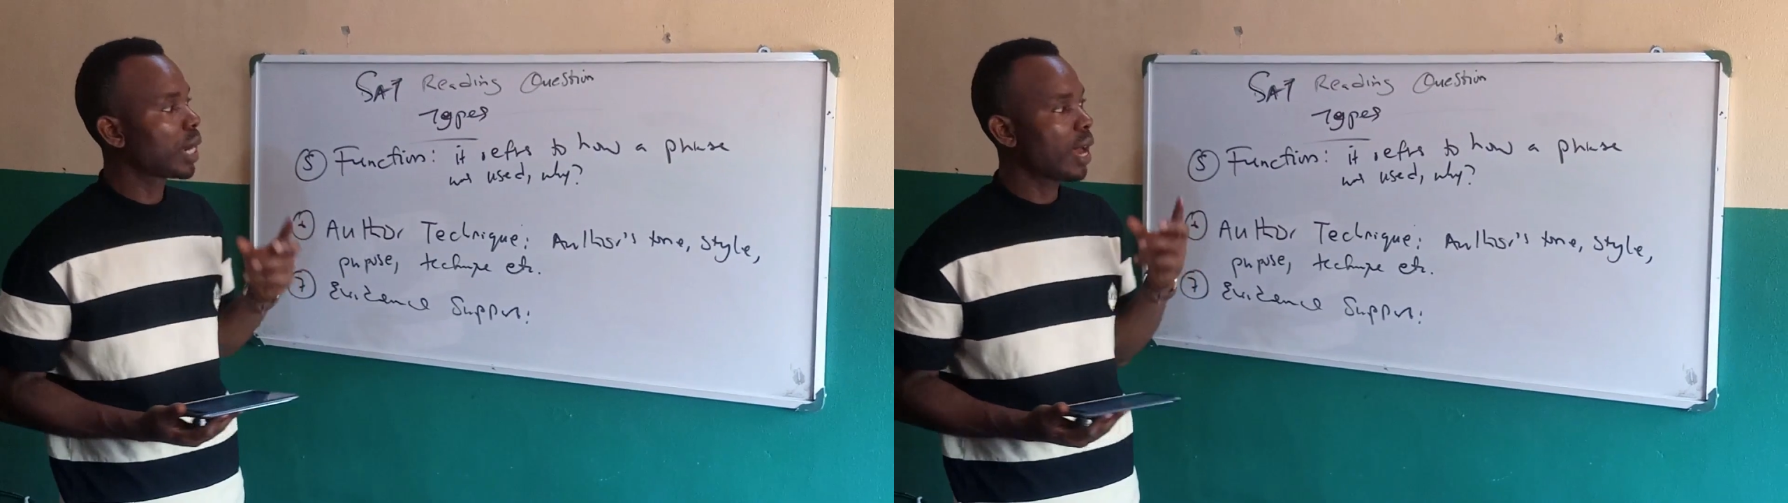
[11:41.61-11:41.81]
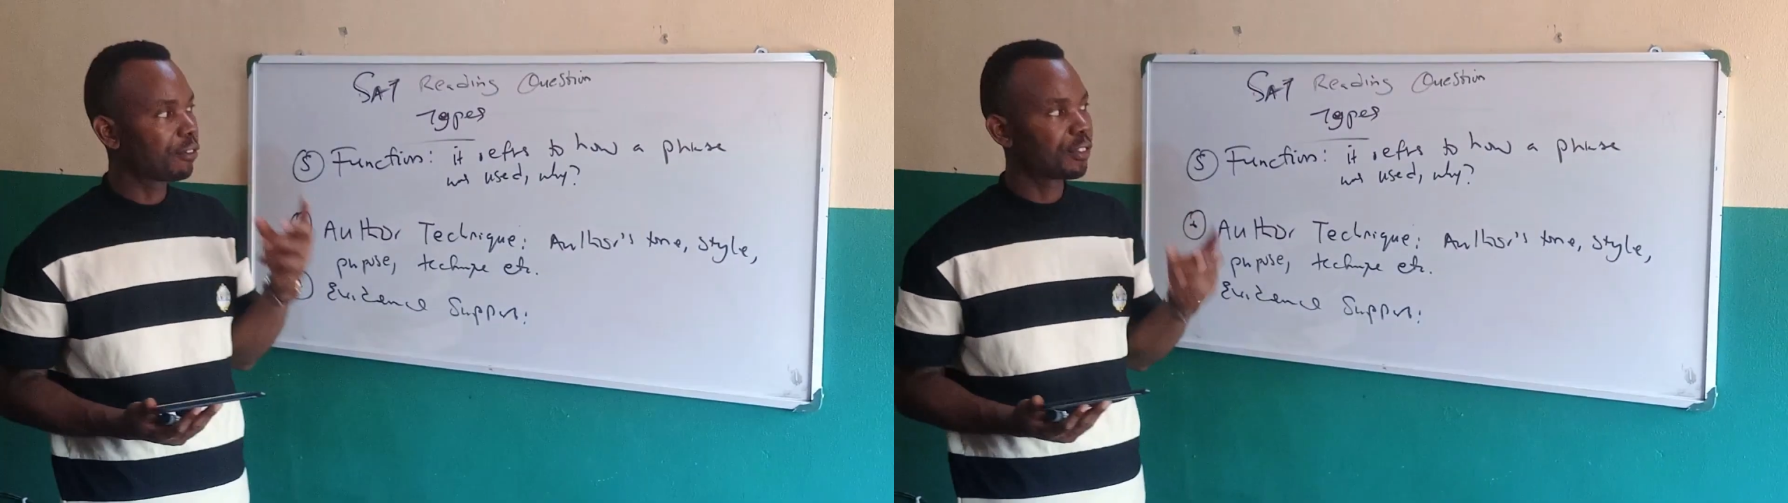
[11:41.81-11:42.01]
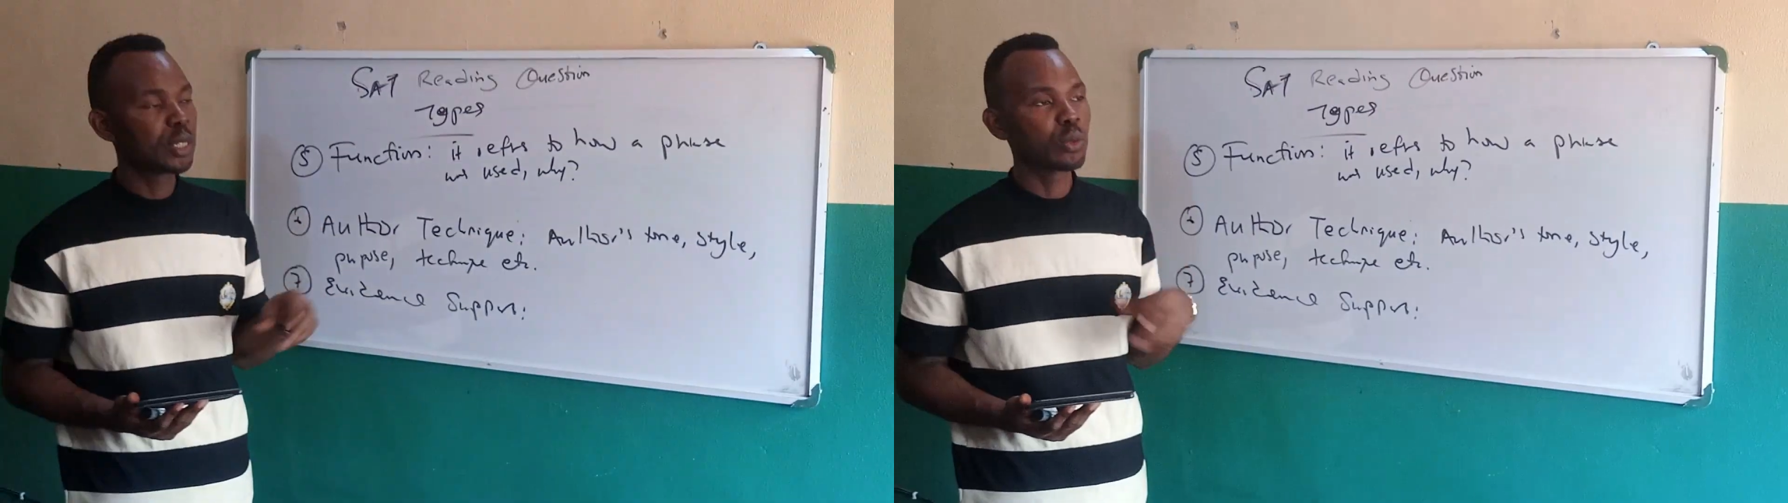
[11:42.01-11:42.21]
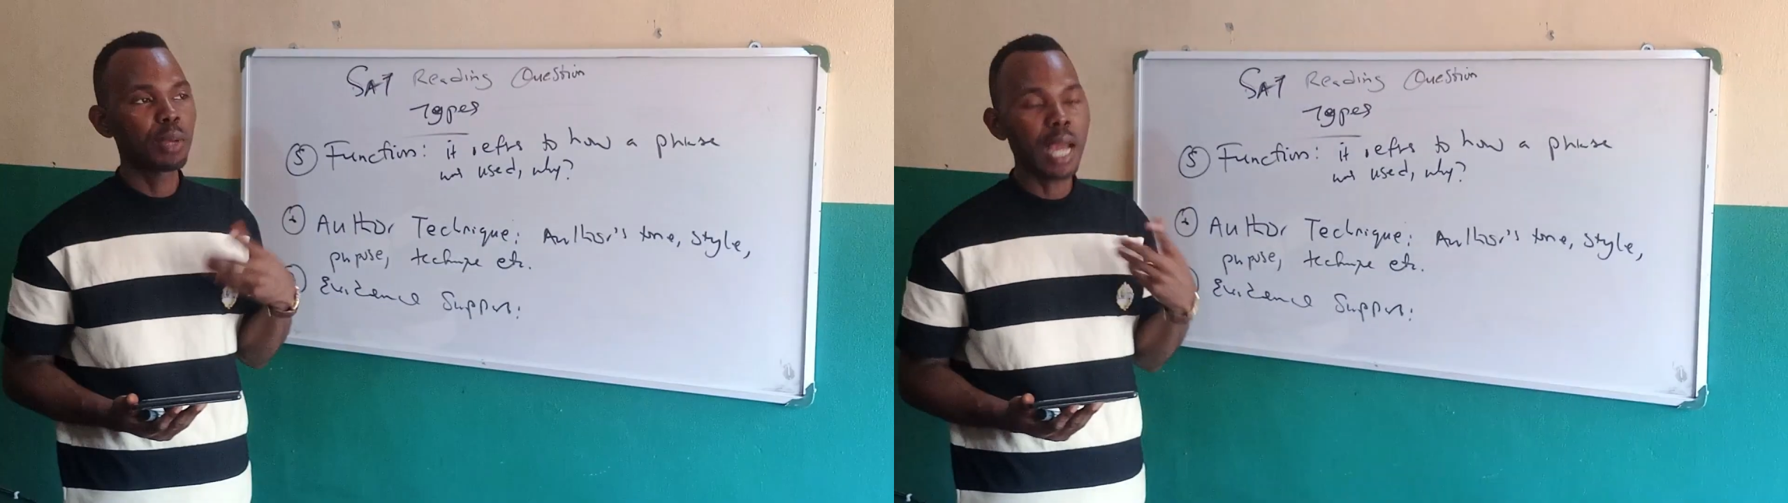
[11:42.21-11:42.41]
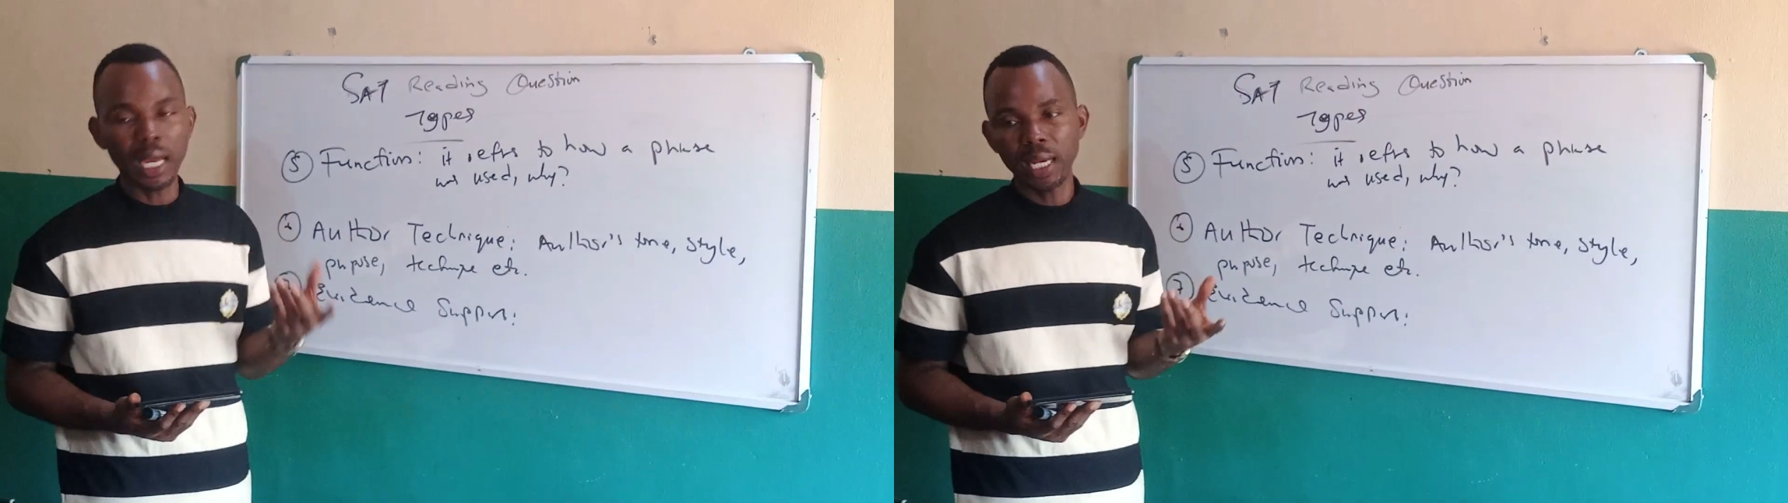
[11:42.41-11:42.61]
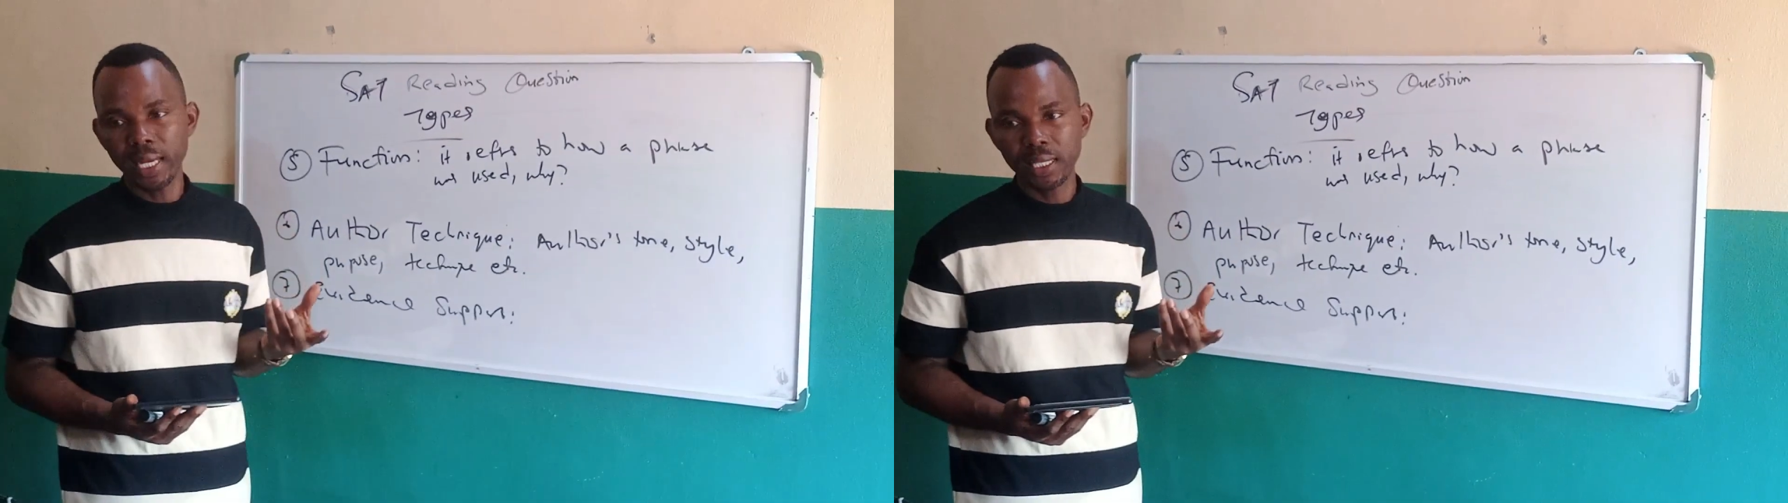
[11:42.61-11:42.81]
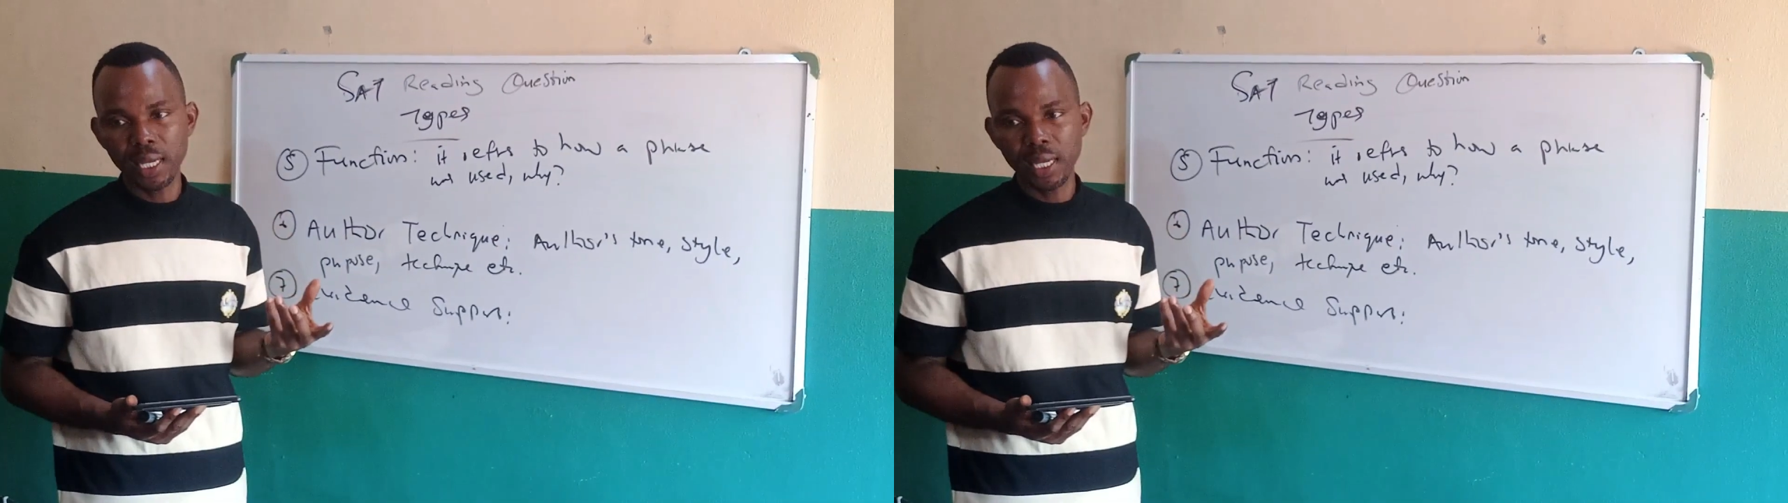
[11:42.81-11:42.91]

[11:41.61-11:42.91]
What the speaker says: phrase will be highlighted